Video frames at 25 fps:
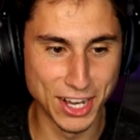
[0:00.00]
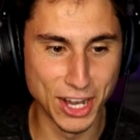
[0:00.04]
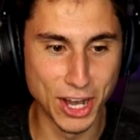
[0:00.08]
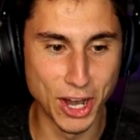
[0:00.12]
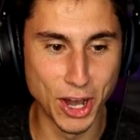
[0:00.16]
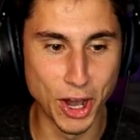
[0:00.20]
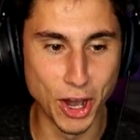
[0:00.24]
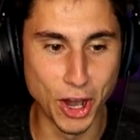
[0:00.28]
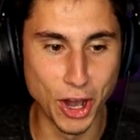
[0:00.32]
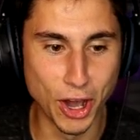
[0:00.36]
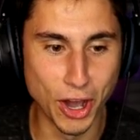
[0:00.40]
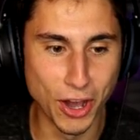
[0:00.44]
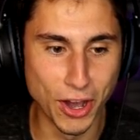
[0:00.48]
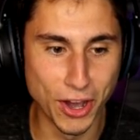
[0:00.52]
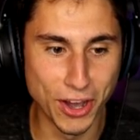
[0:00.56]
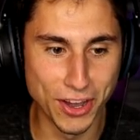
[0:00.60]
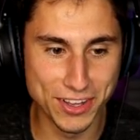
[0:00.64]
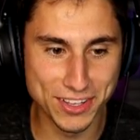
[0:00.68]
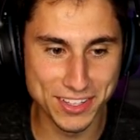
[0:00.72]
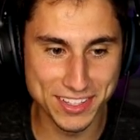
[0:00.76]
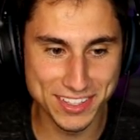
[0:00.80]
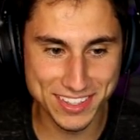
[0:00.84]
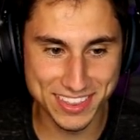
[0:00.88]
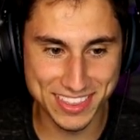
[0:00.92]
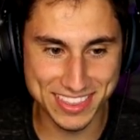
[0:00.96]
Good throw,
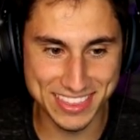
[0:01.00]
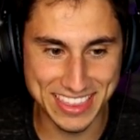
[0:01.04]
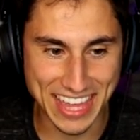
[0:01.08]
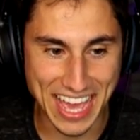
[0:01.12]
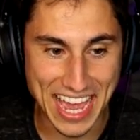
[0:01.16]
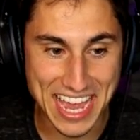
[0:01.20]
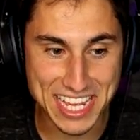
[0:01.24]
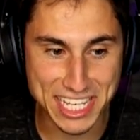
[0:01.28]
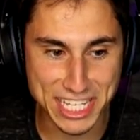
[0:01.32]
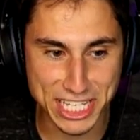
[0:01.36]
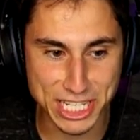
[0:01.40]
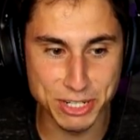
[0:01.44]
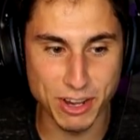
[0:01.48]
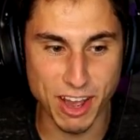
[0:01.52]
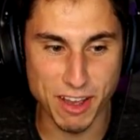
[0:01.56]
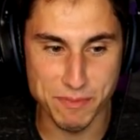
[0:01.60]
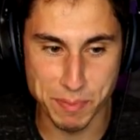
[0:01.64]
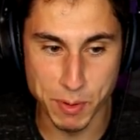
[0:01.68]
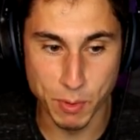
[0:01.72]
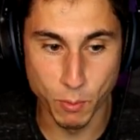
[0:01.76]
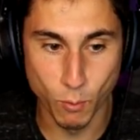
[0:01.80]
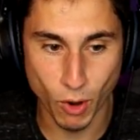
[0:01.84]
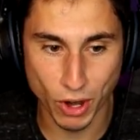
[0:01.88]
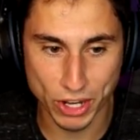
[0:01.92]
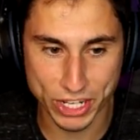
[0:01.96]
buddy. Thank you. I've
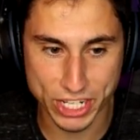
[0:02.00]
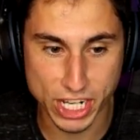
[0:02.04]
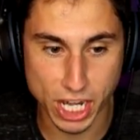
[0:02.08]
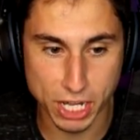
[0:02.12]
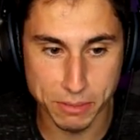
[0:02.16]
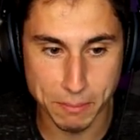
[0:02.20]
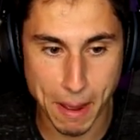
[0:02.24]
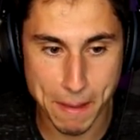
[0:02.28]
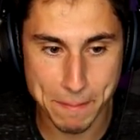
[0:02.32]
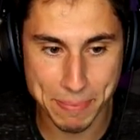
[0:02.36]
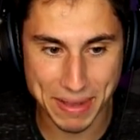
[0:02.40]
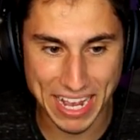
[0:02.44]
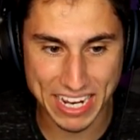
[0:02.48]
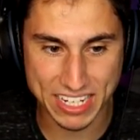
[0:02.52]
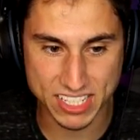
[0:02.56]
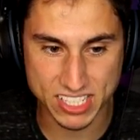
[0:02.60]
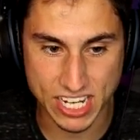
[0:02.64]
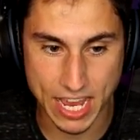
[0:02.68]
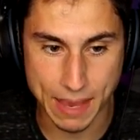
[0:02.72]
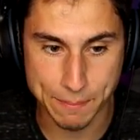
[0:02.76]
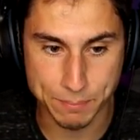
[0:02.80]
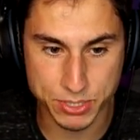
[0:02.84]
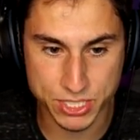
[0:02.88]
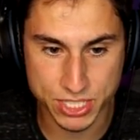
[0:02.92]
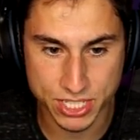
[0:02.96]
been working on my biceps.
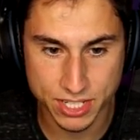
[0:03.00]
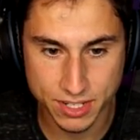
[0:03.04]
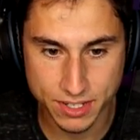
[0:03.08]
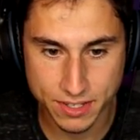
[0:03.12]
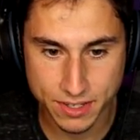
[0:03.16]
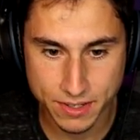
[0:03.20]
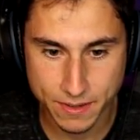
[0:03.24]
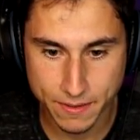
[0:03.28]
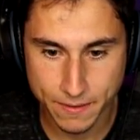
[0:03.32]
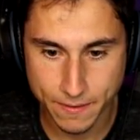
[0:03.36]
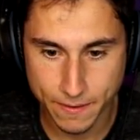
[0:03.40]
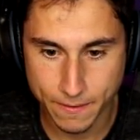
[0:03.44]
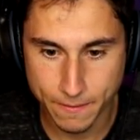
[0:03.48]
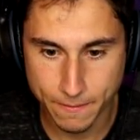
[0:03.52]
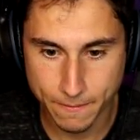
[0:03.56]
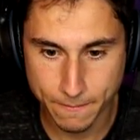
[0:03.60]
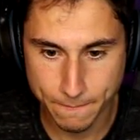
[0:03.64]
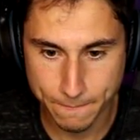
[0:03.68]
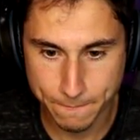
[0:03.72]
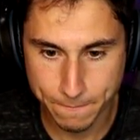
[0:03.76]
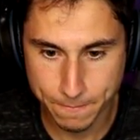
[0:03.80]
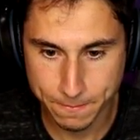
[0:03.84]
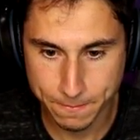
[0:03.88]
Yes. He has the ball.